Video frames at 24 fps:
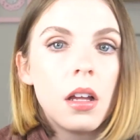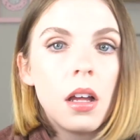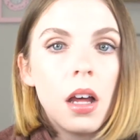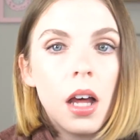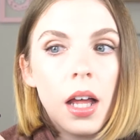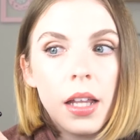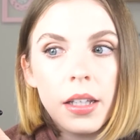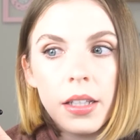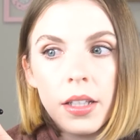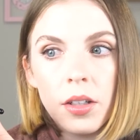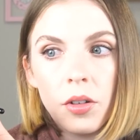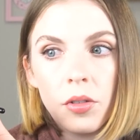
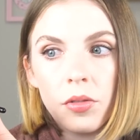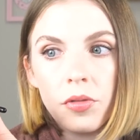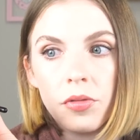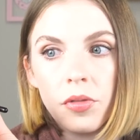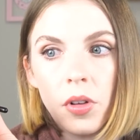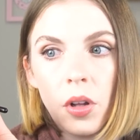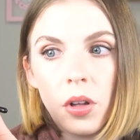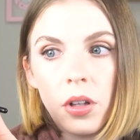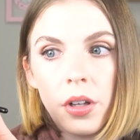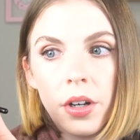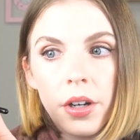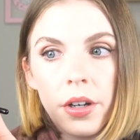a little
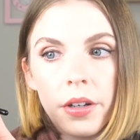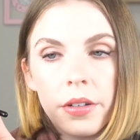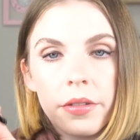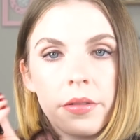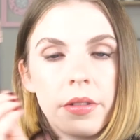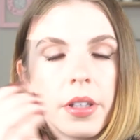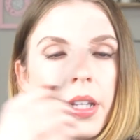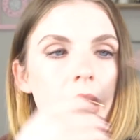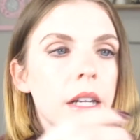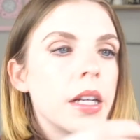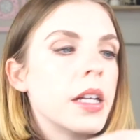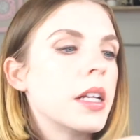fuller
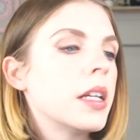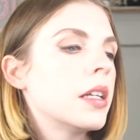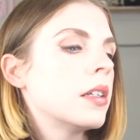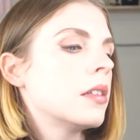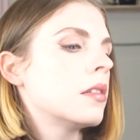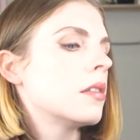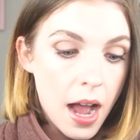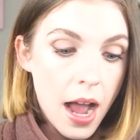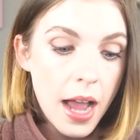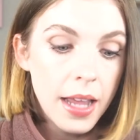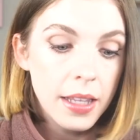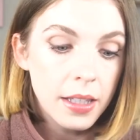than it
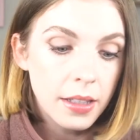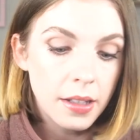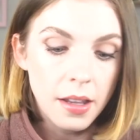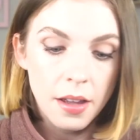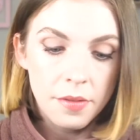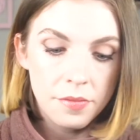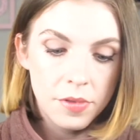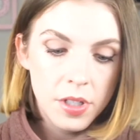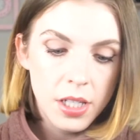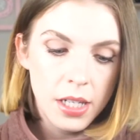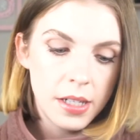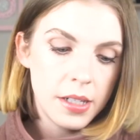is. I
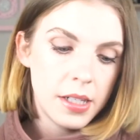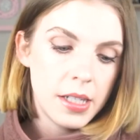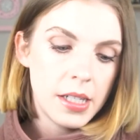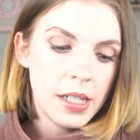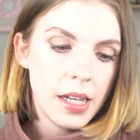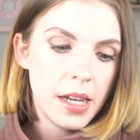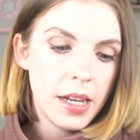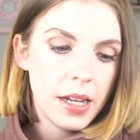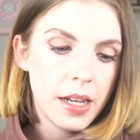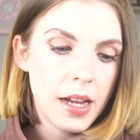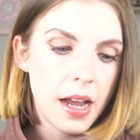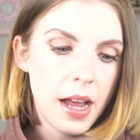love
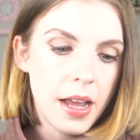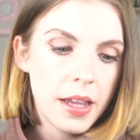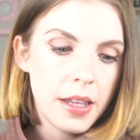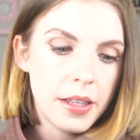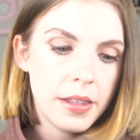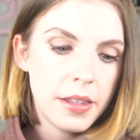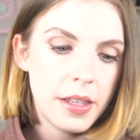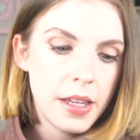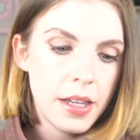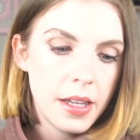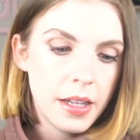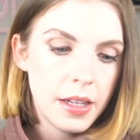tinting. I
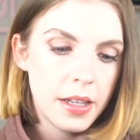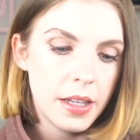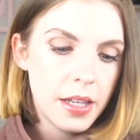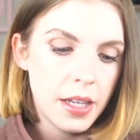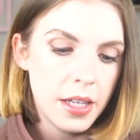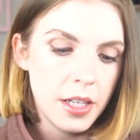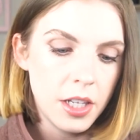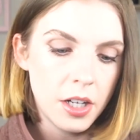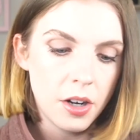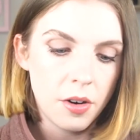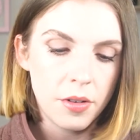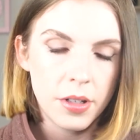
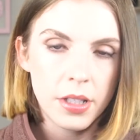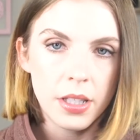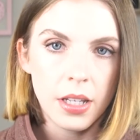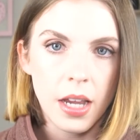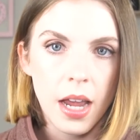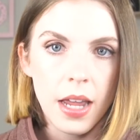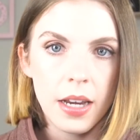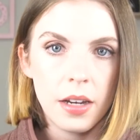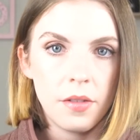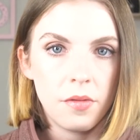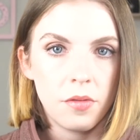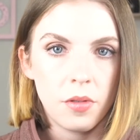think, you know, it's
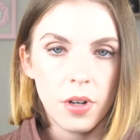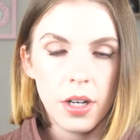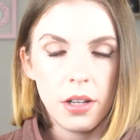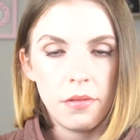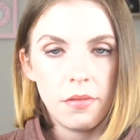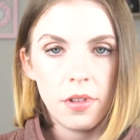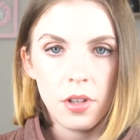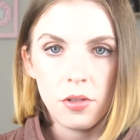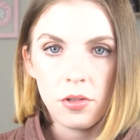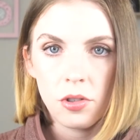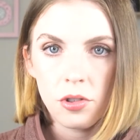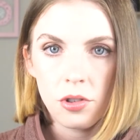kind of one of
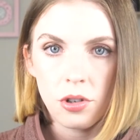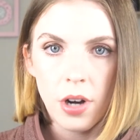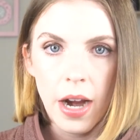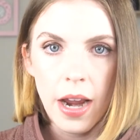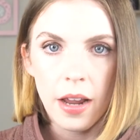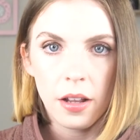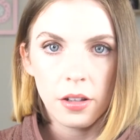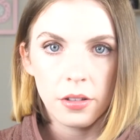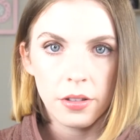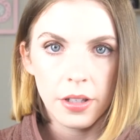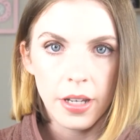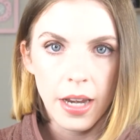those
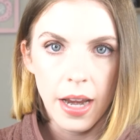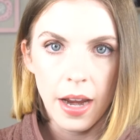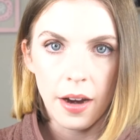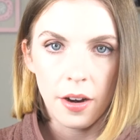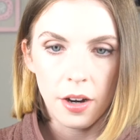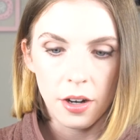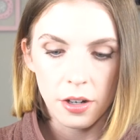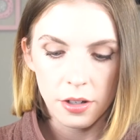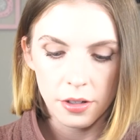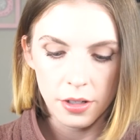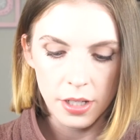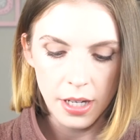trial and
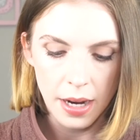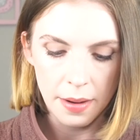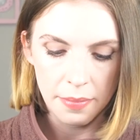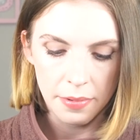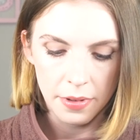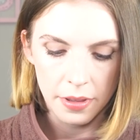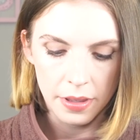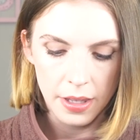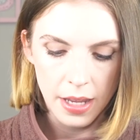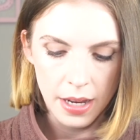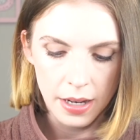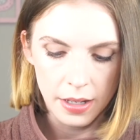error type
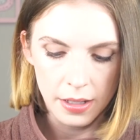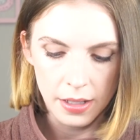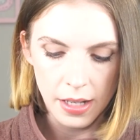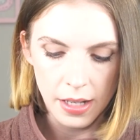of things.